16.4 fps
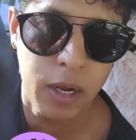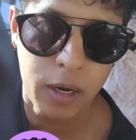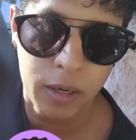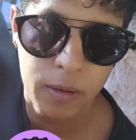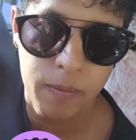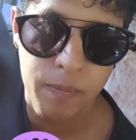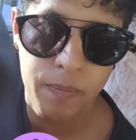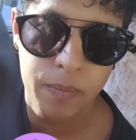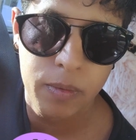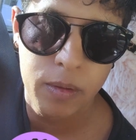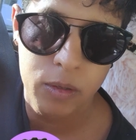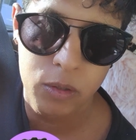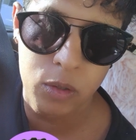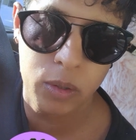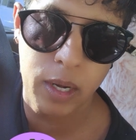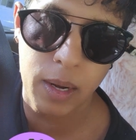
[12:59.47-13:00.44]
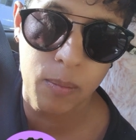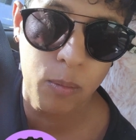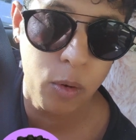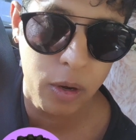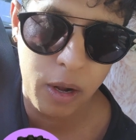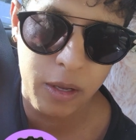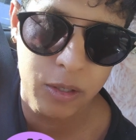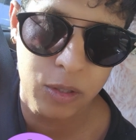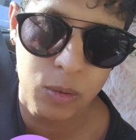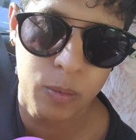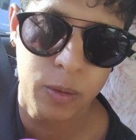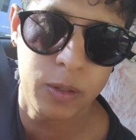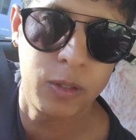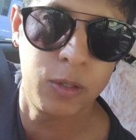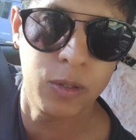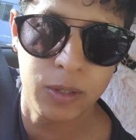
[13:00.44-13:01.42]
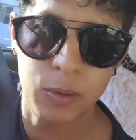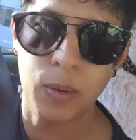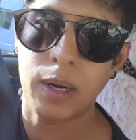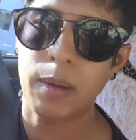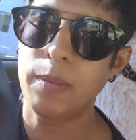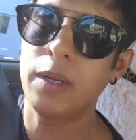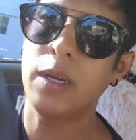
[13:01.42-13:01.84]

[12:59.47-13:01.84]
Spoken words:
done to get more customers? You see what I